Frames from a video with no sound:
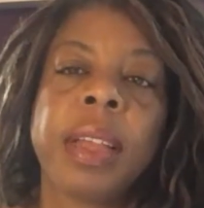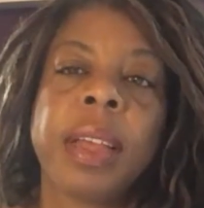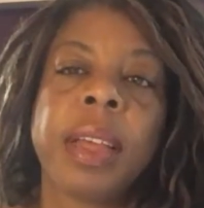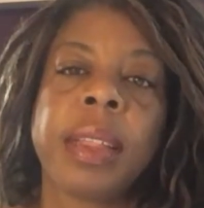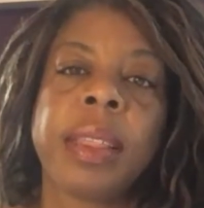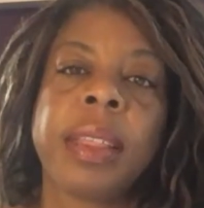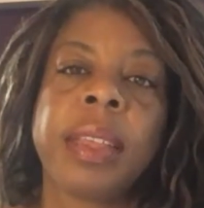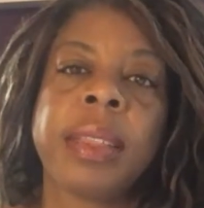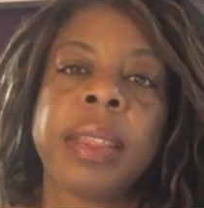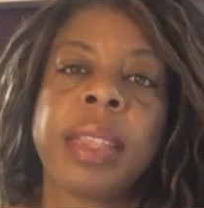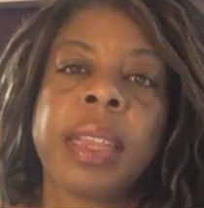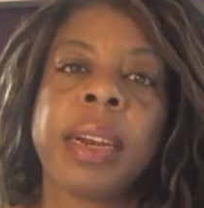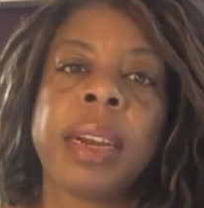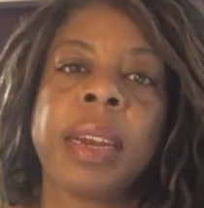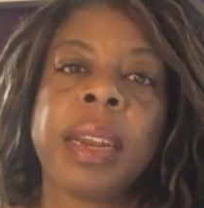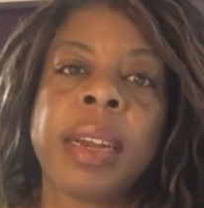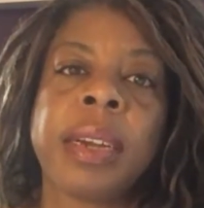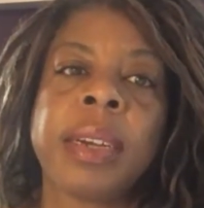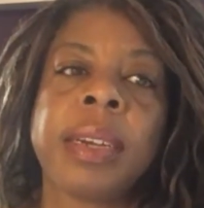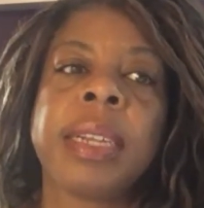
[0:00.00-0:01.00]
I think that a
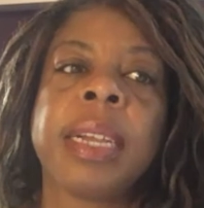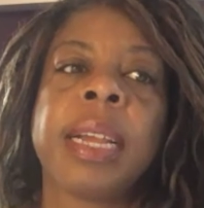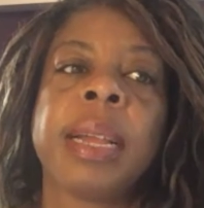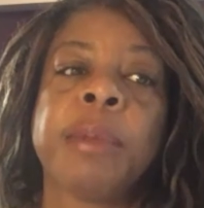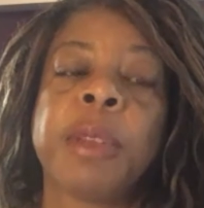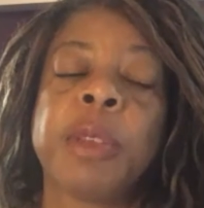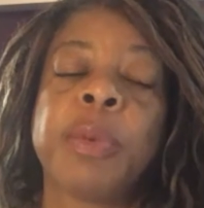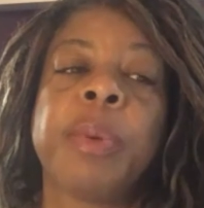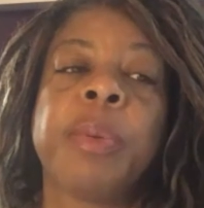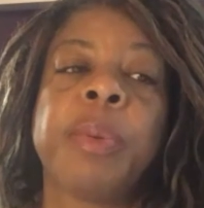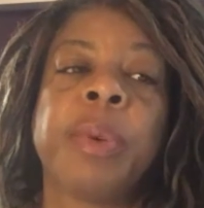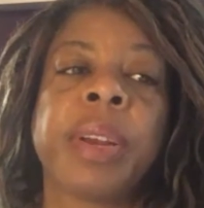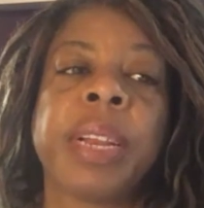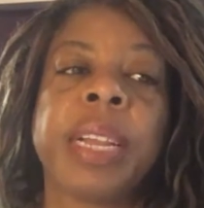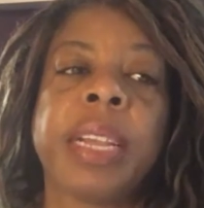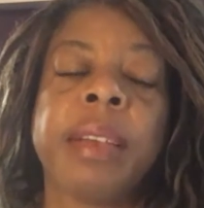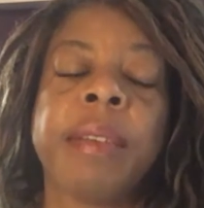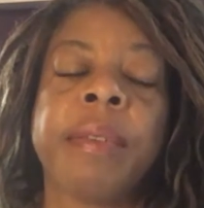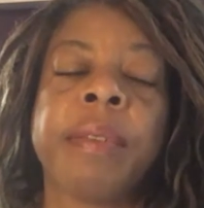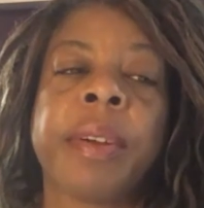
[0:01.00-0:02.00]
lot of times we want to
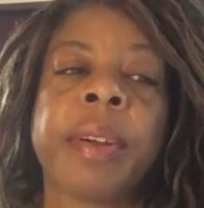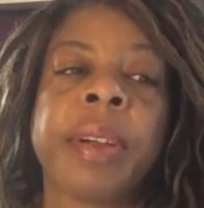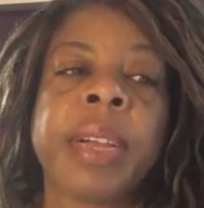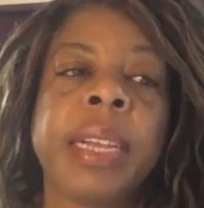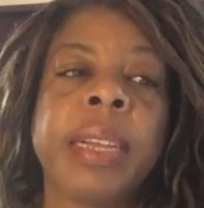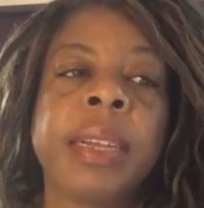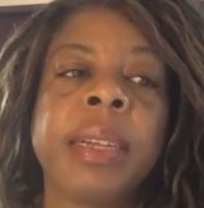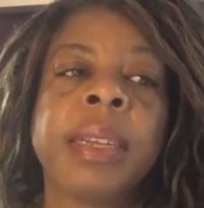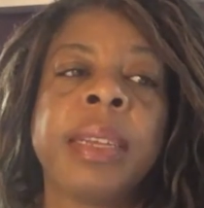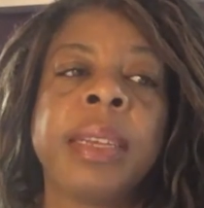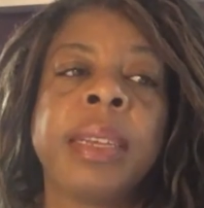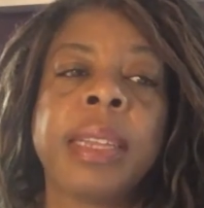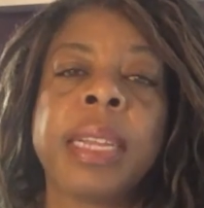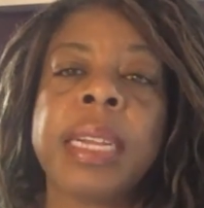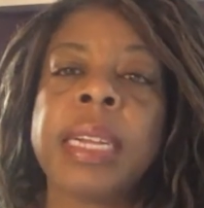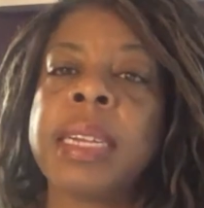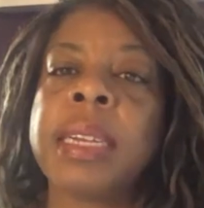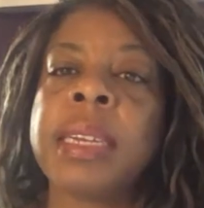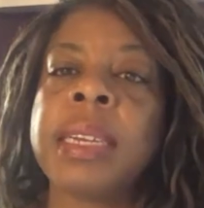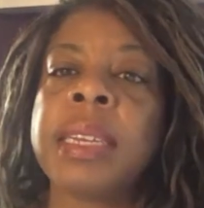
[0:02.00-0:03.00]
give our kids
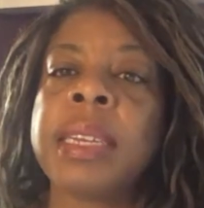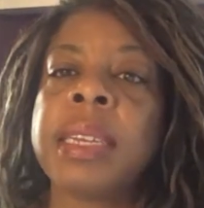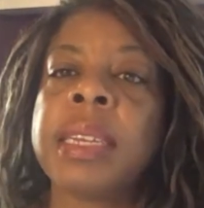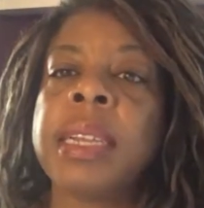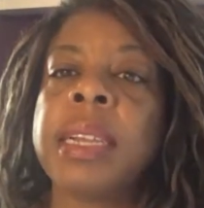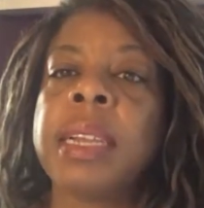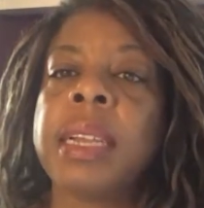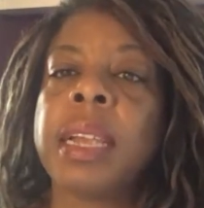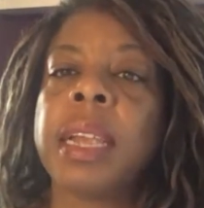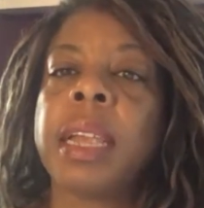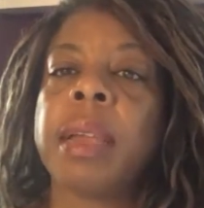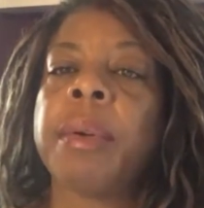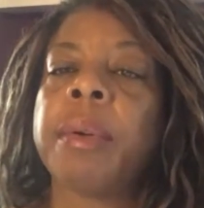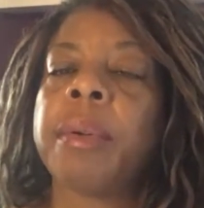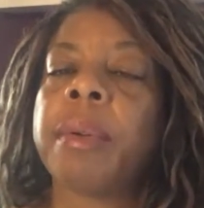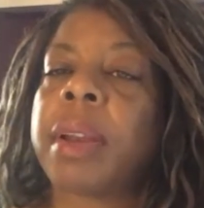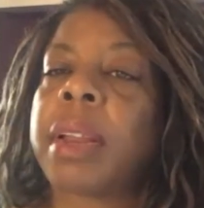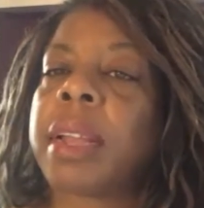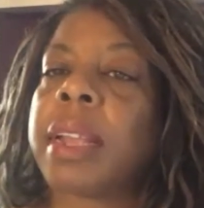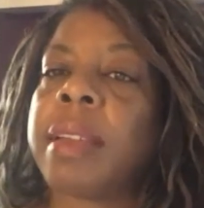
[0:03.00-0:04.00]
things and we
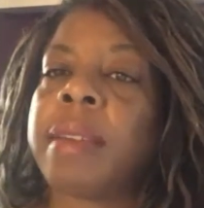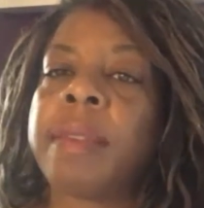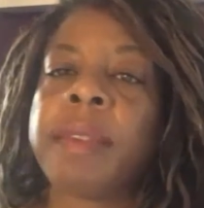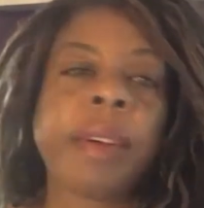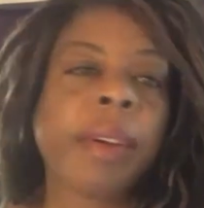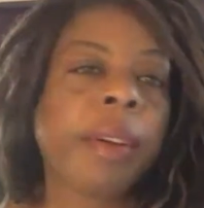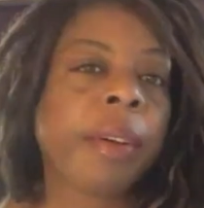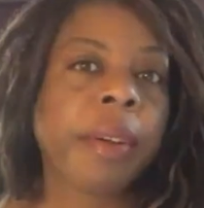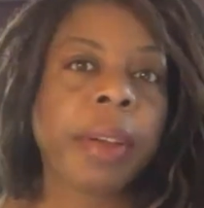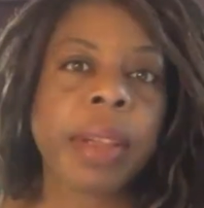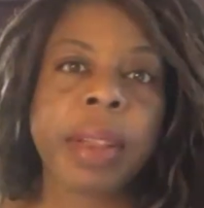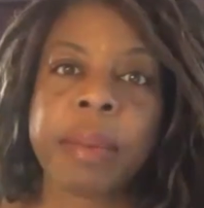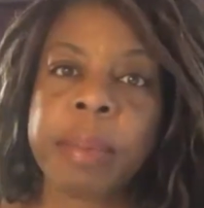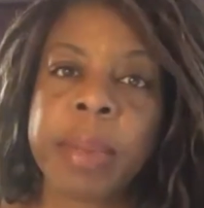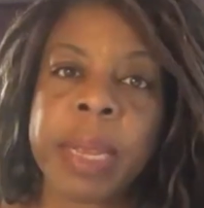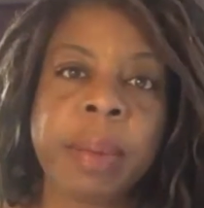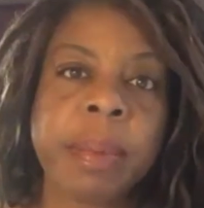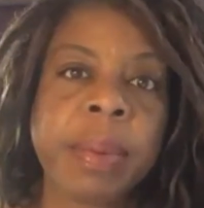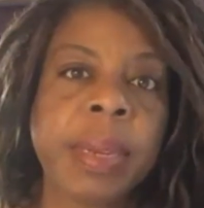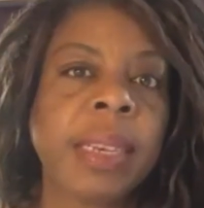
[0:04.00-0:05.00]
want to give our
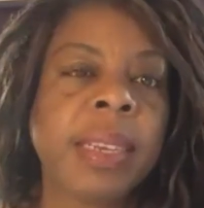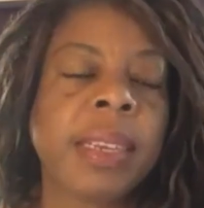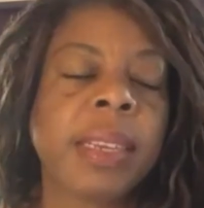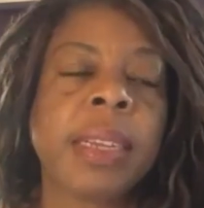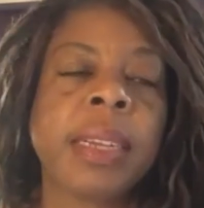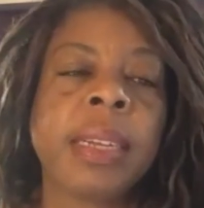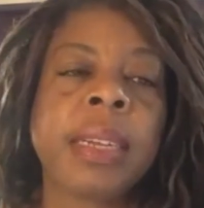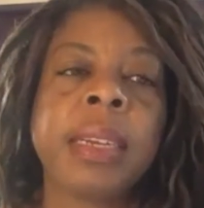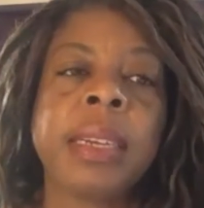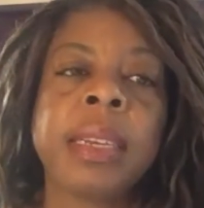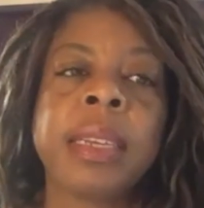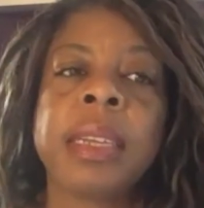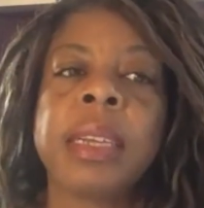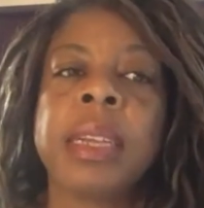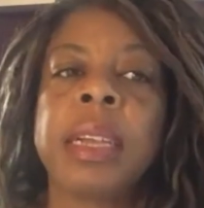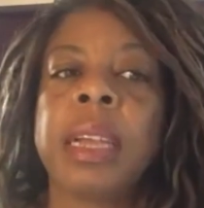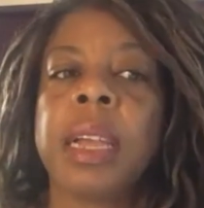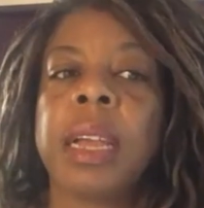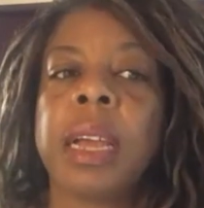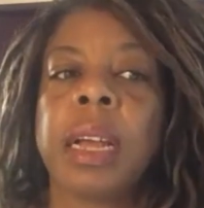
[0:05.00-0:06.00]
grandbabies things.
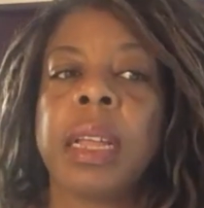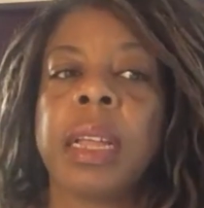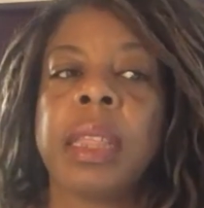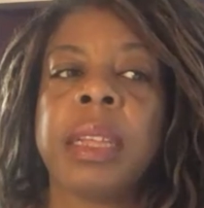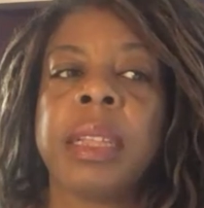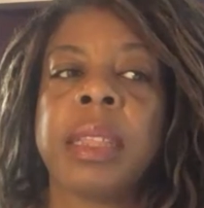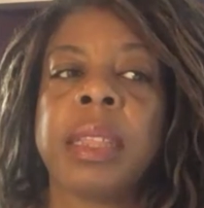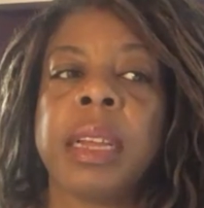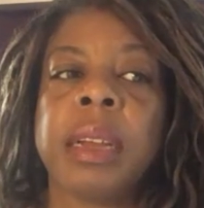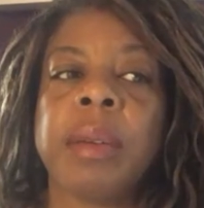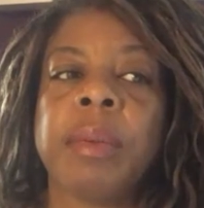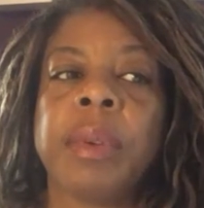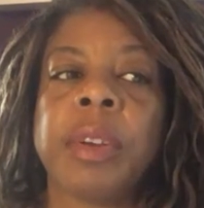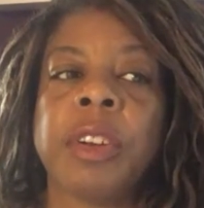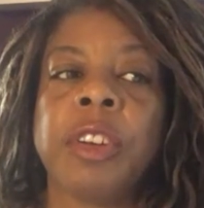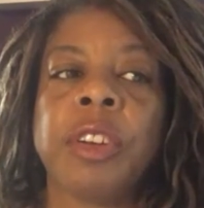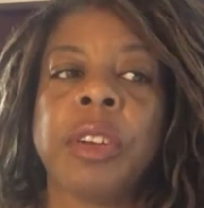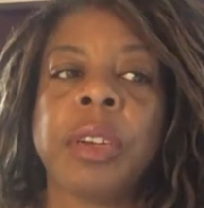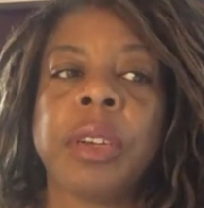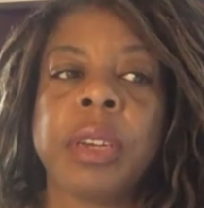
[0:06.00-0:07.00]
I think that we
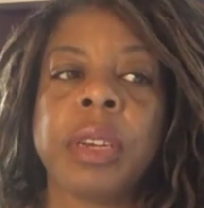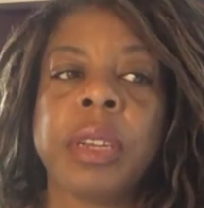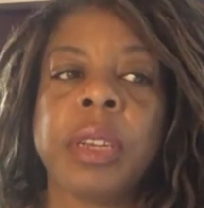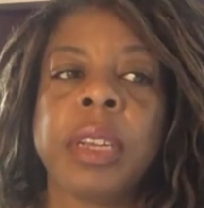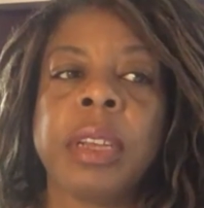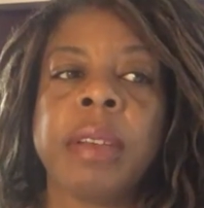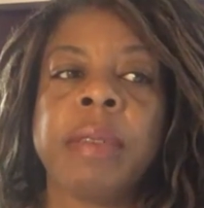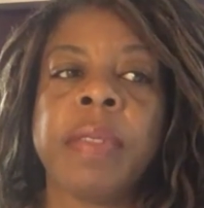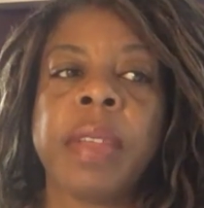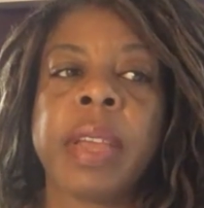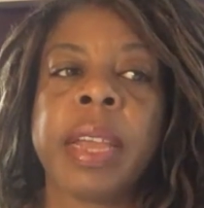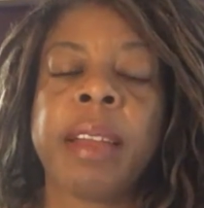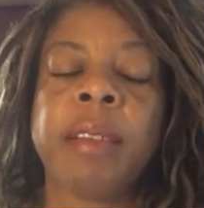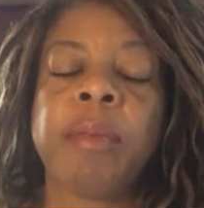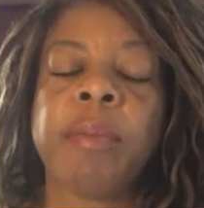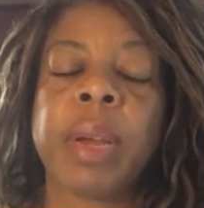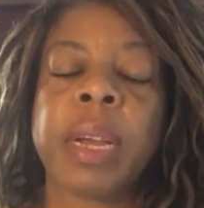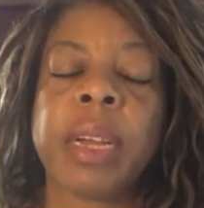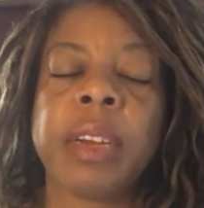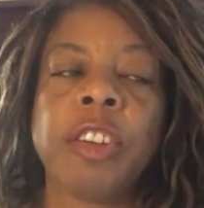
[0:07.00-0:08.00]
should give that
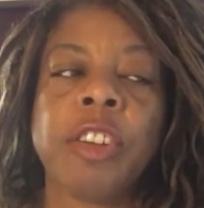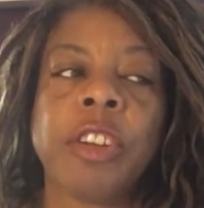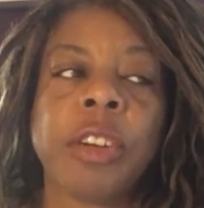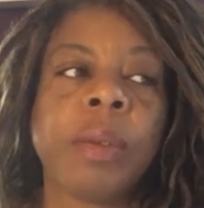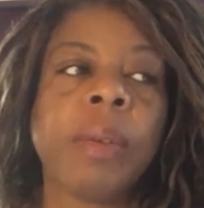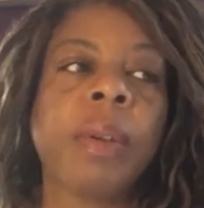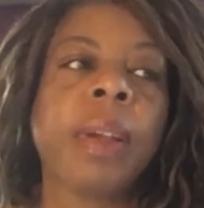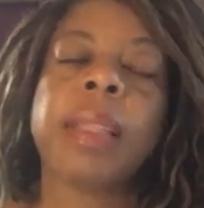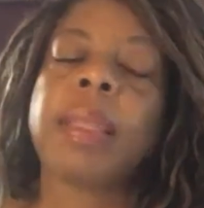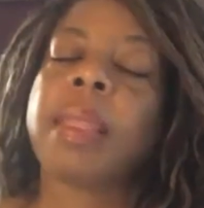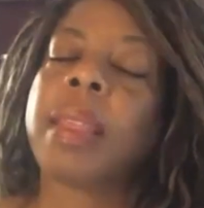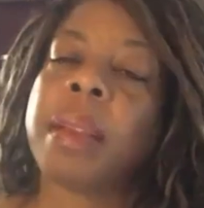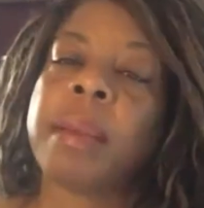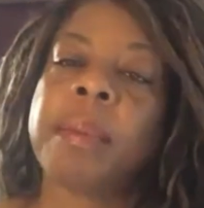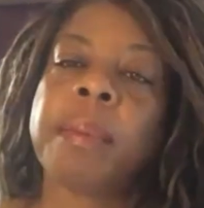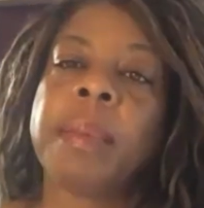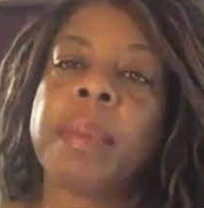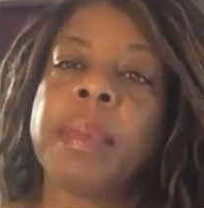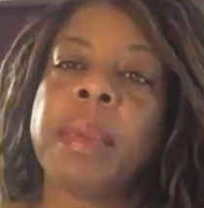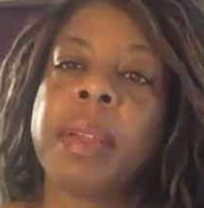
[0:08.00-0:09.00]
by showing them,
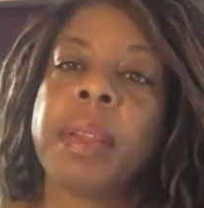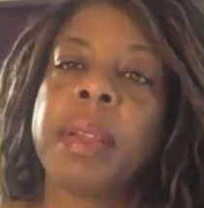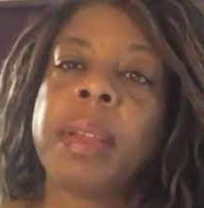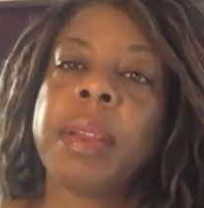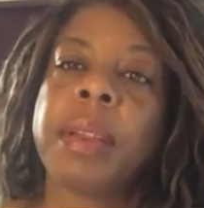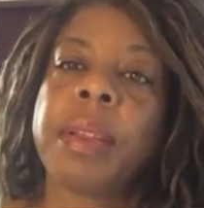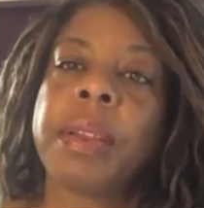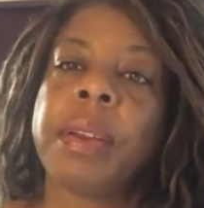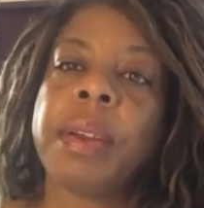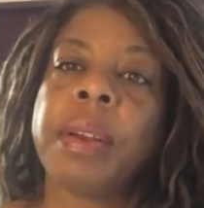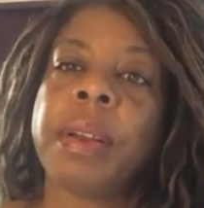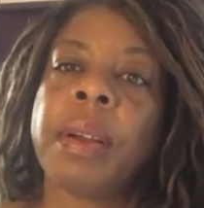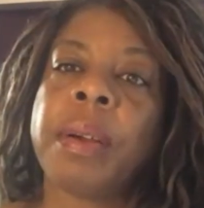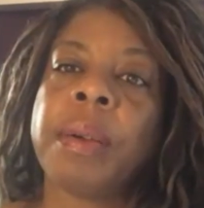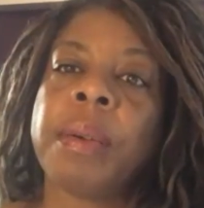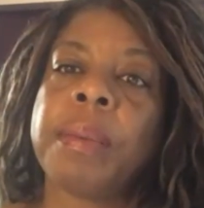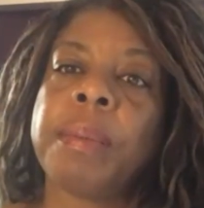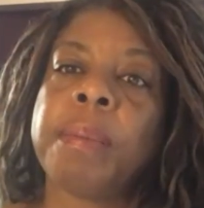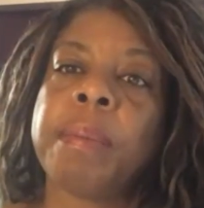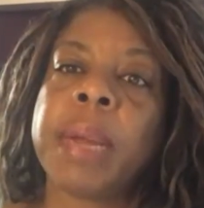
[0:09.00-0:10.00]

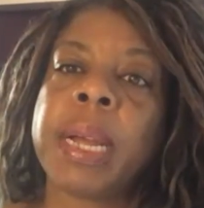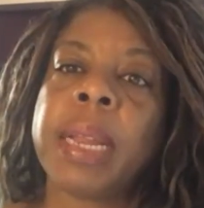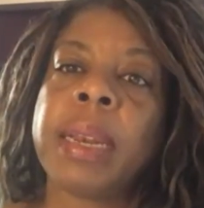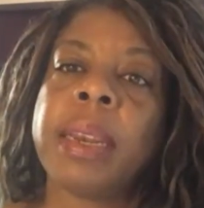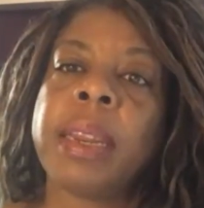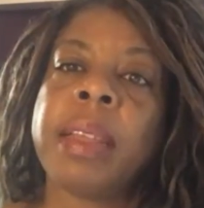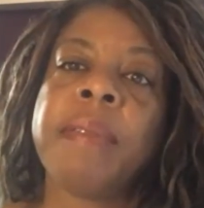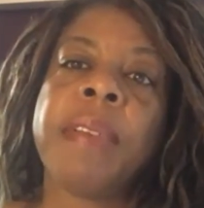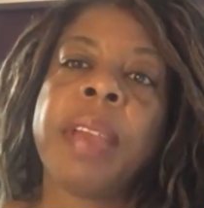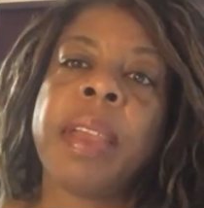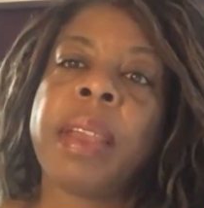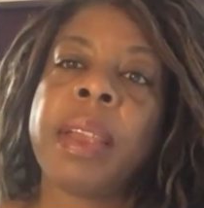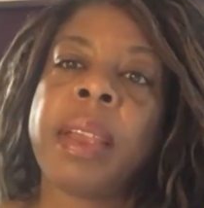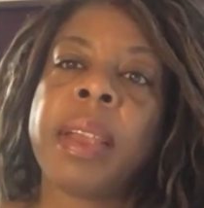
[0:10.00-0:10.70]
by living